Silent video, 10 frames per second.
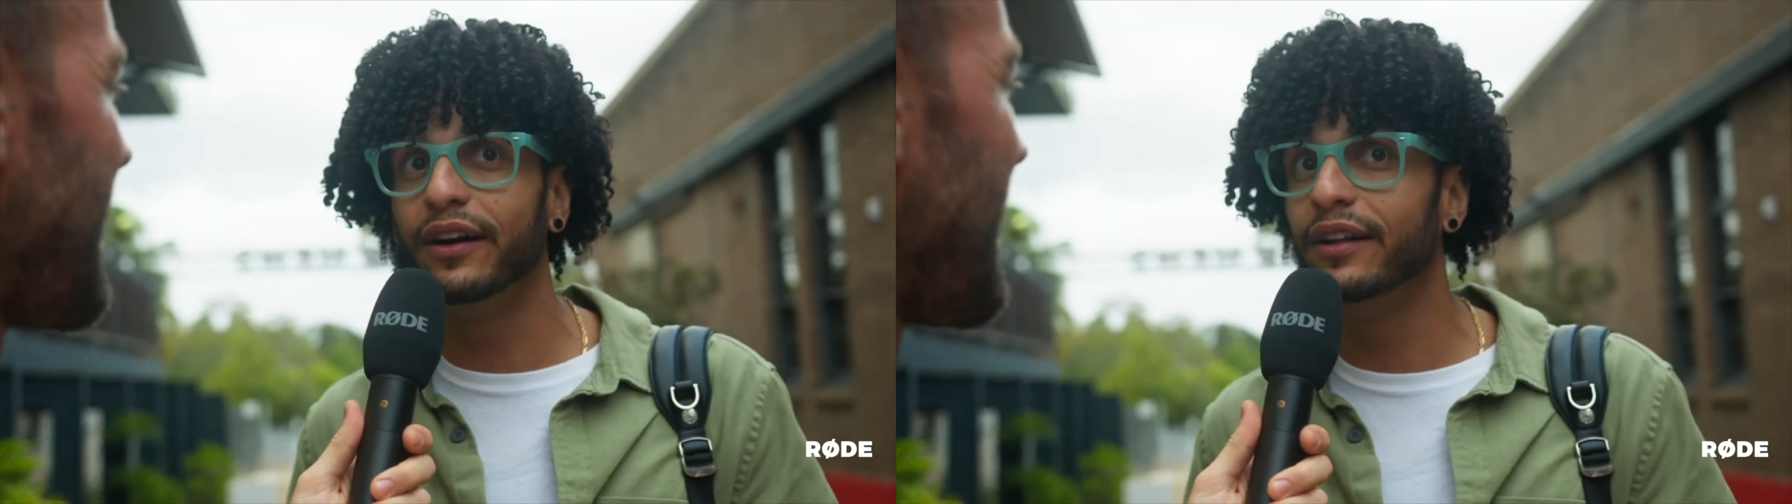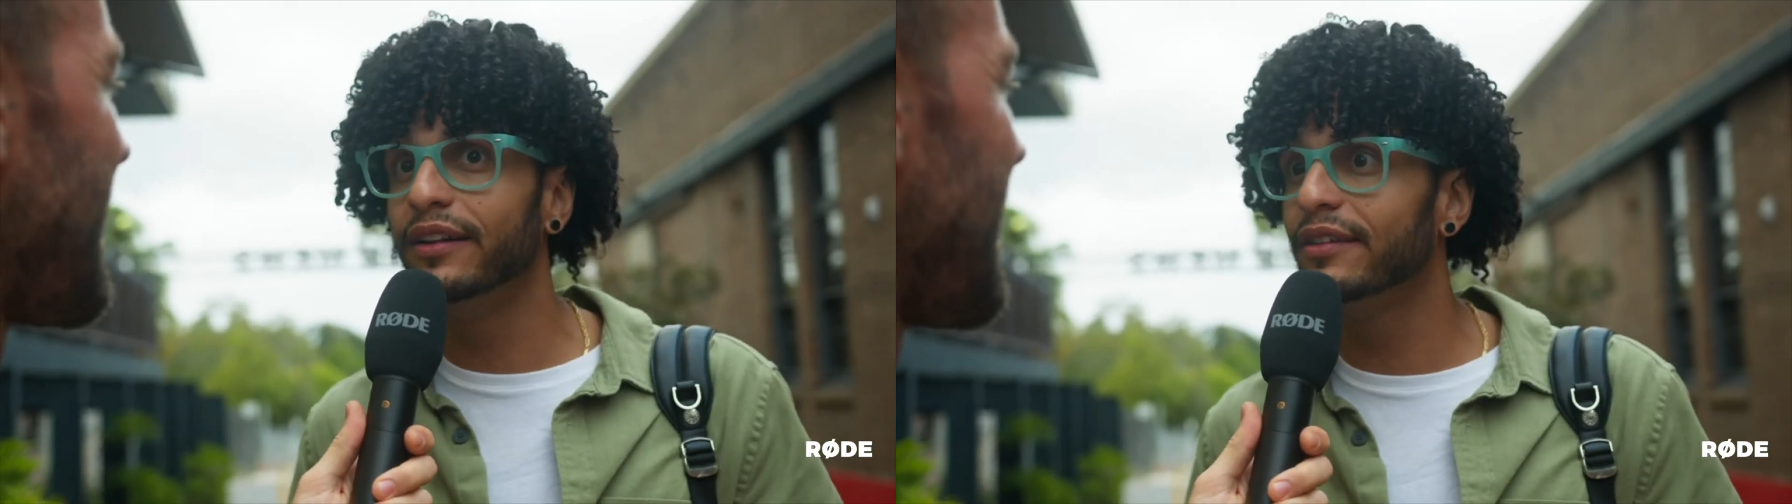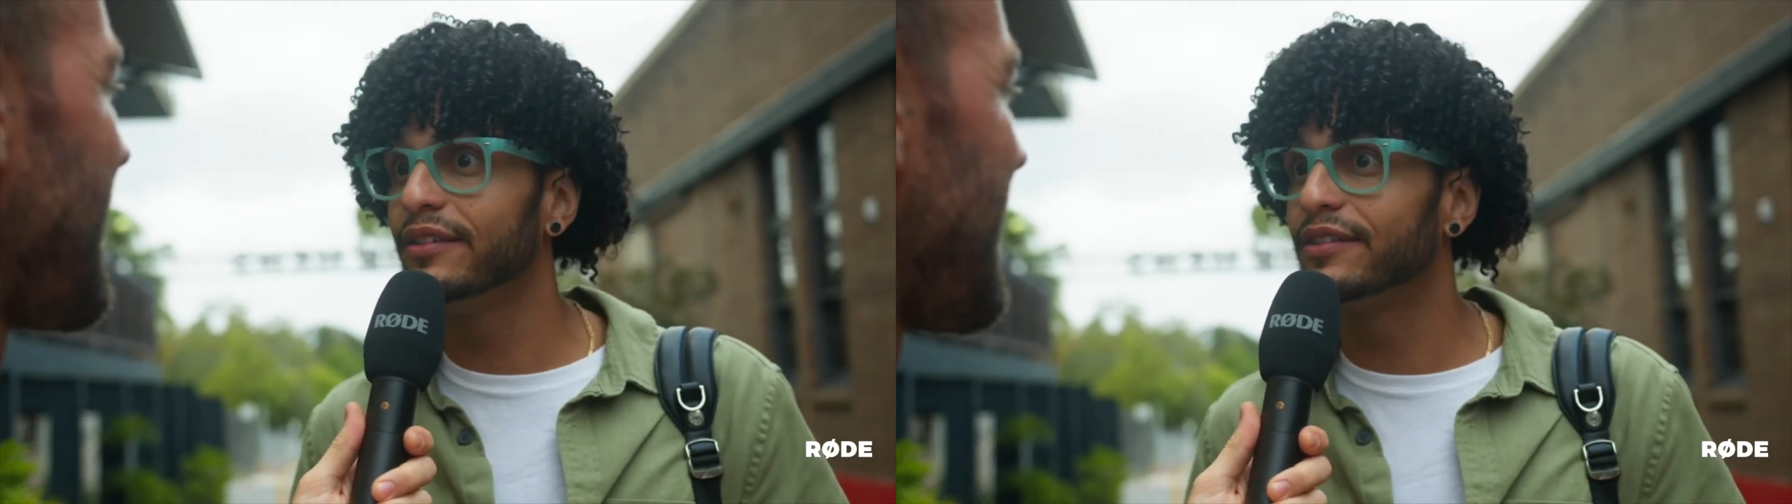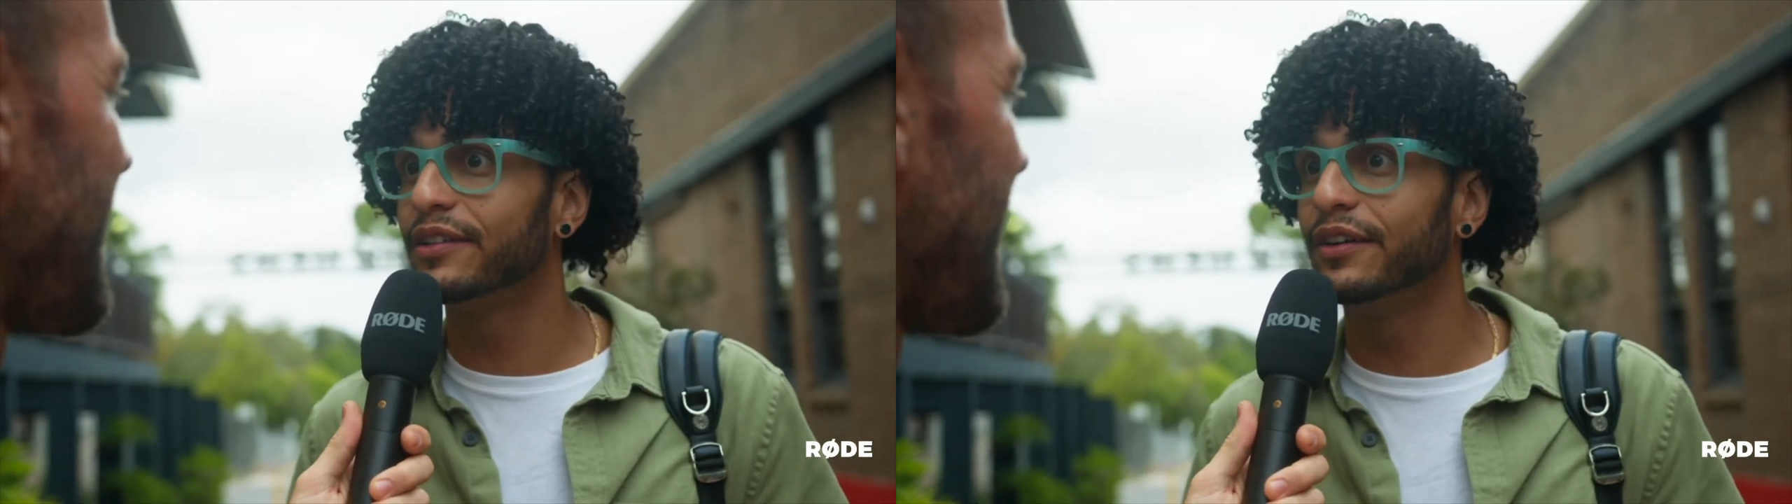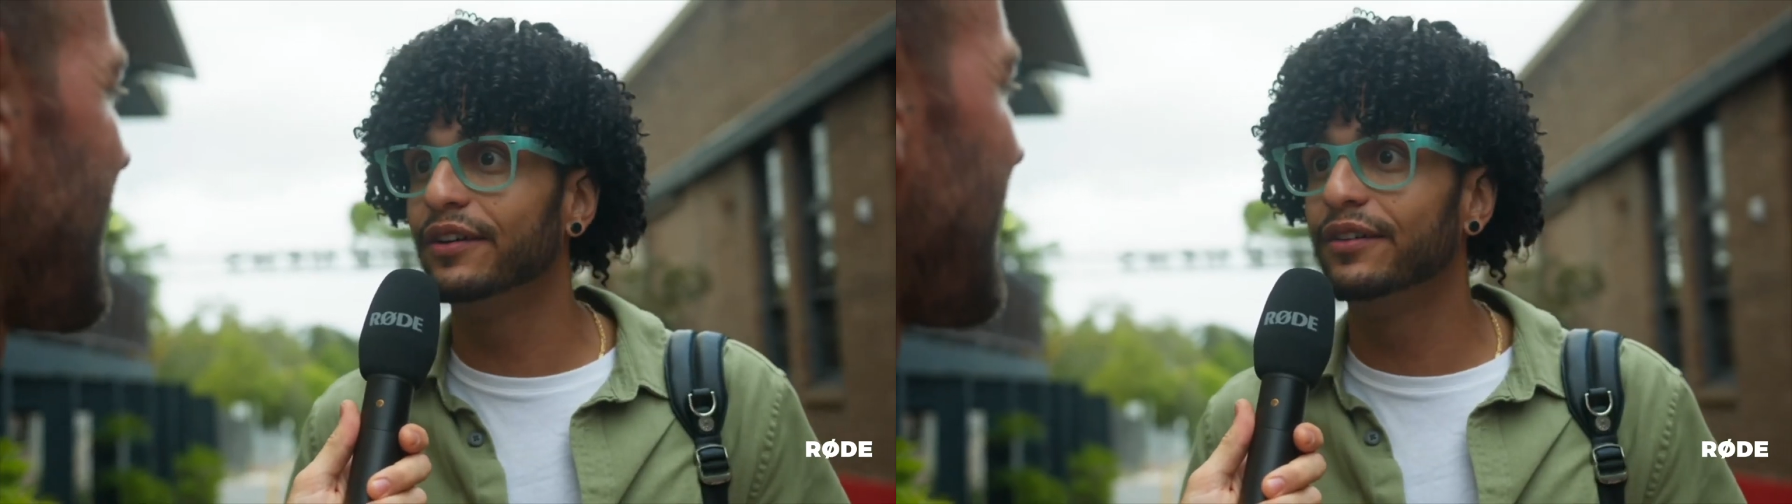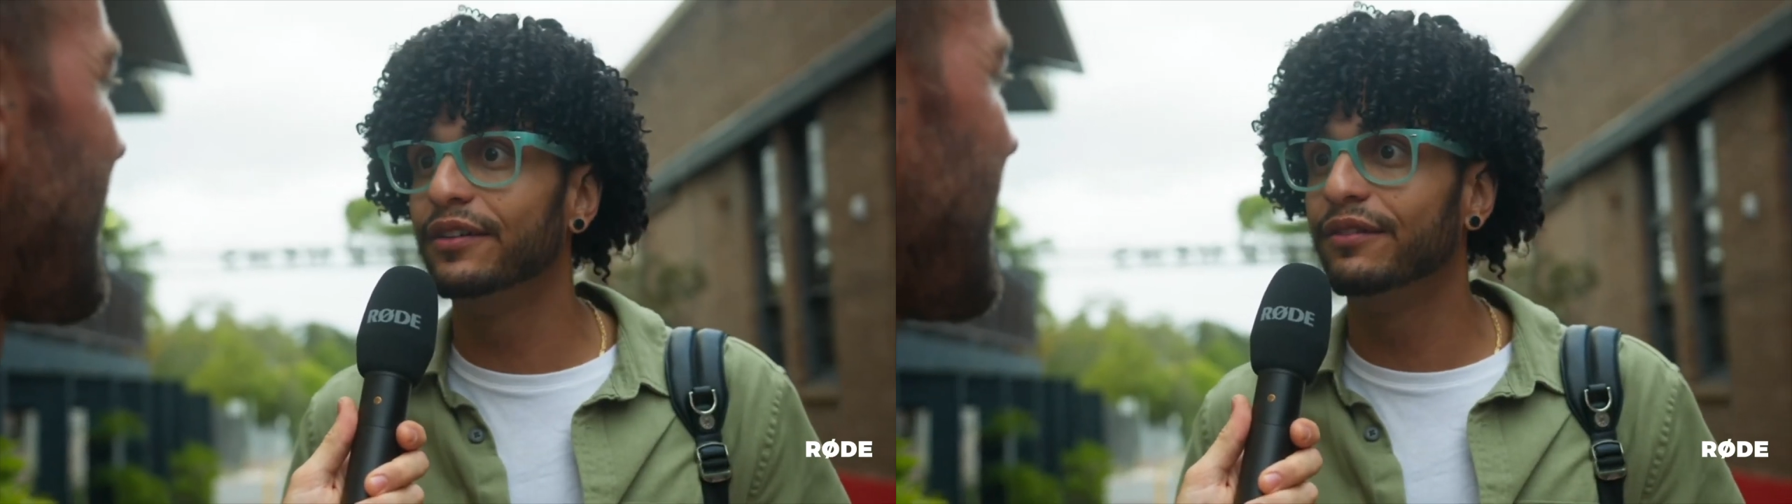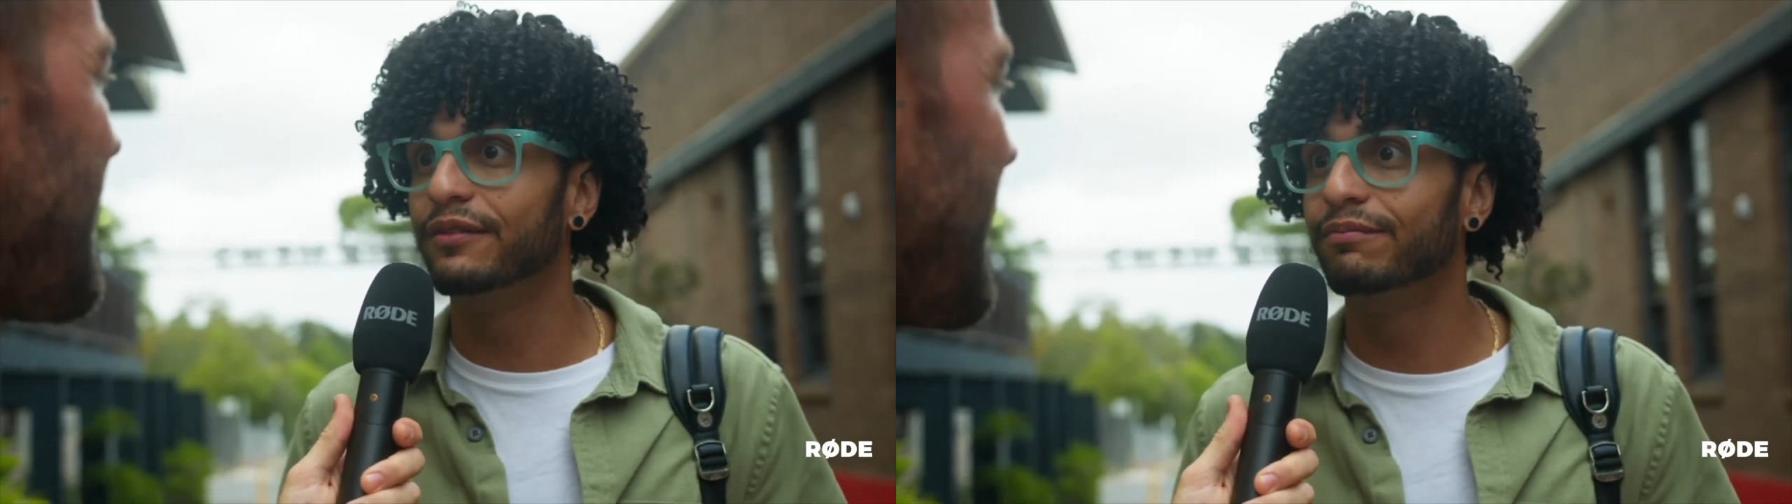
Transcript: and reliable